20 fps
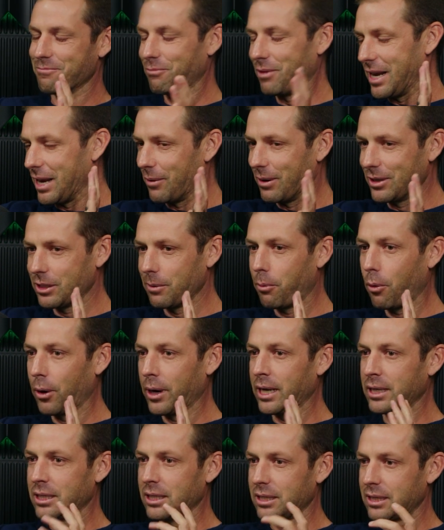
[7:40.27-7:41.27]
Anyways, the
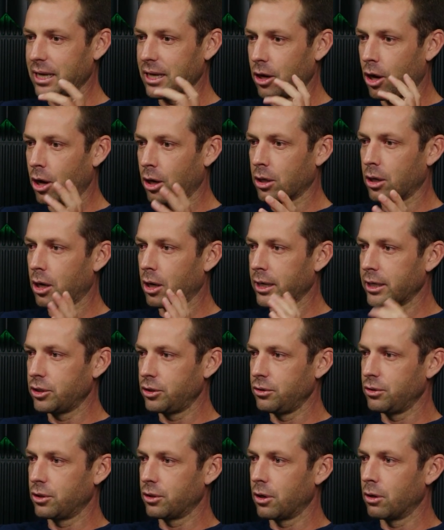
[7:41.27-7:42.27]
point is that Hong Kong
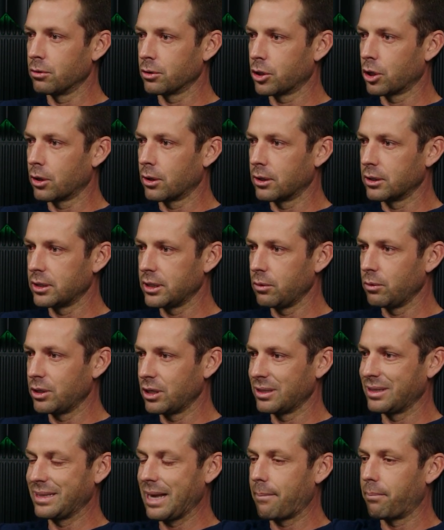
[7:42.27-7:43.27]
issues their own currency, which
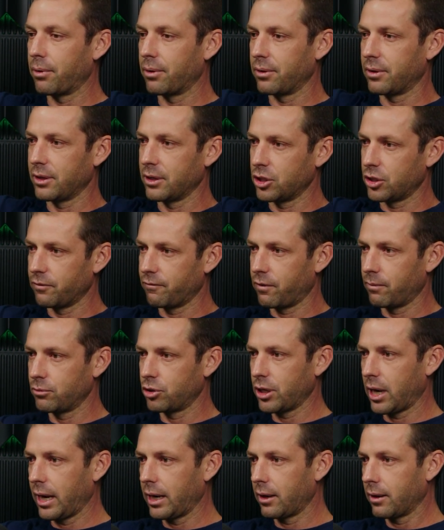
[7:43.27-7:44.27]
is separate from
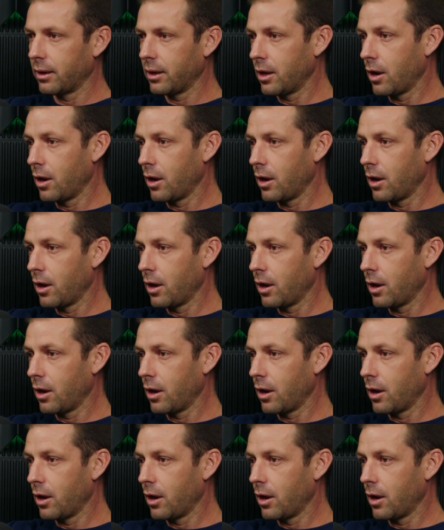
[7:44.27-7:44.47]
China.